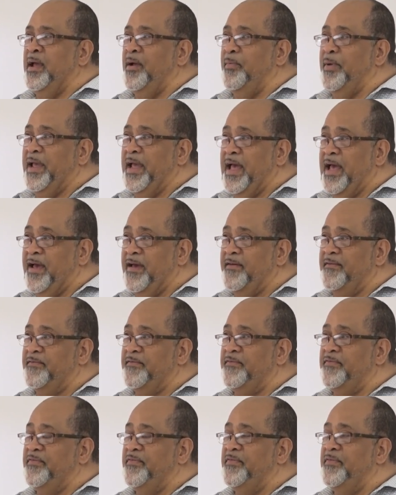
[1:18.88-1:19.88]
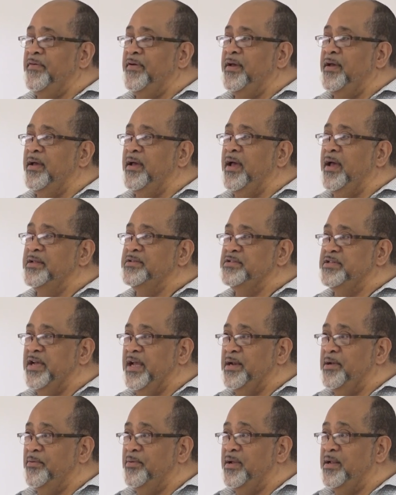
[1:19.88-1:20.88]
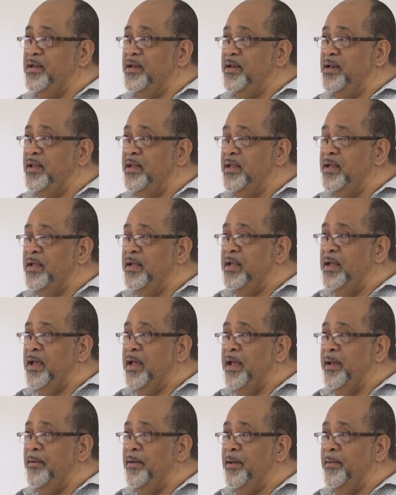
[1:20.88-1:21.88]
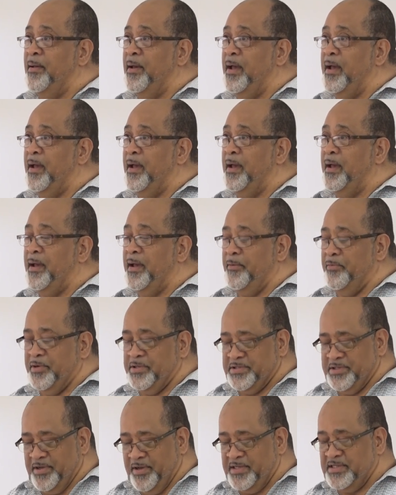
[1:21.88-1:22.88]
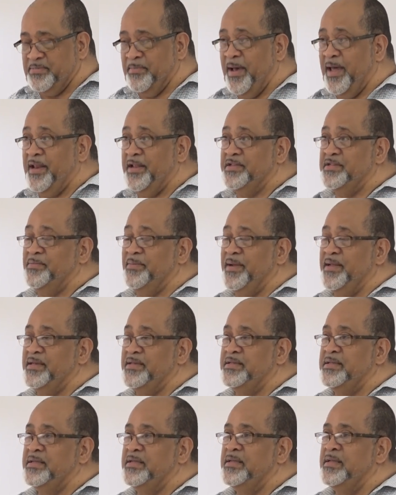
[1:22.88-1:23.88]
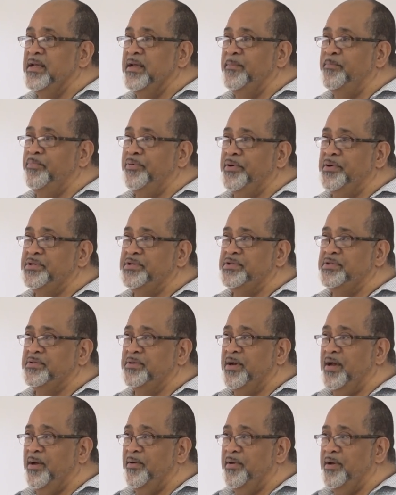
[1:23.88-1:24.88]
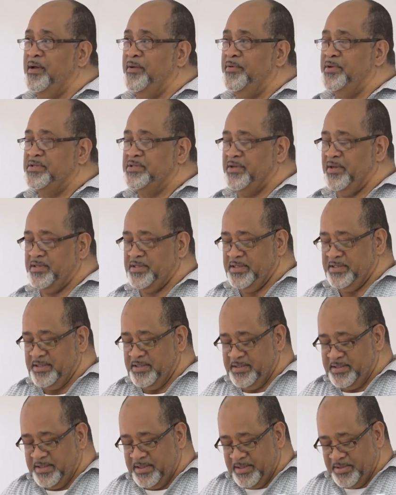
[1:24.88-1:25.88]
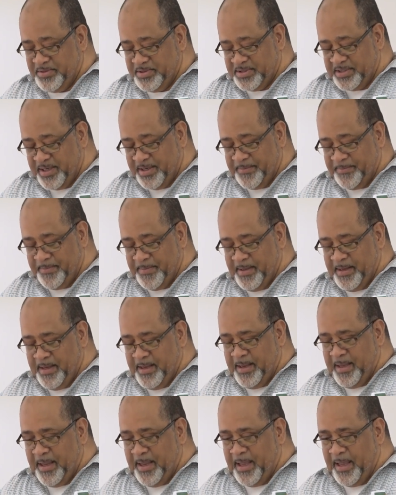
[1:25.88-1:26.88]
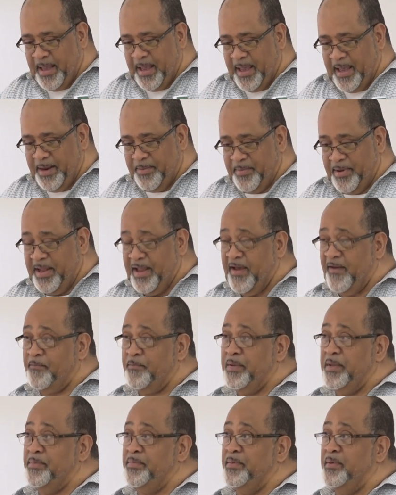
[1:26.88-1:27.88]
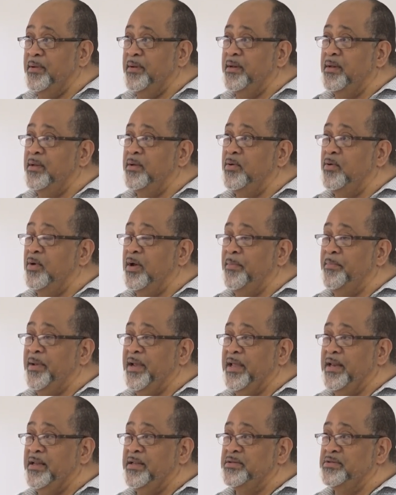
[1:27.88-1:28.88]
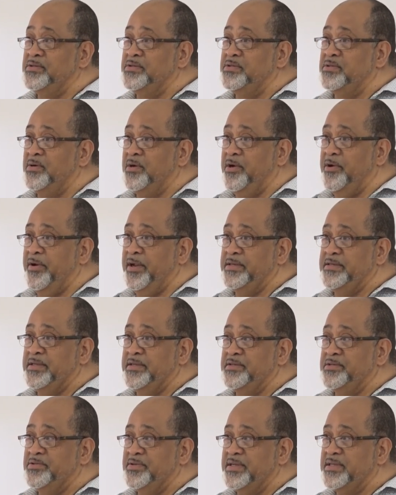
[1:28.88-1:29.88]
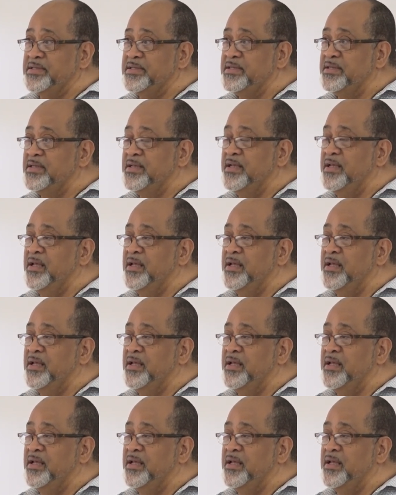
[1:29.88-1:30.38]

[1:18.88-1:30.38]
we have a general uh, uh resource management approach to our resources in St. Lucia and we have people who are beginning to show great interest.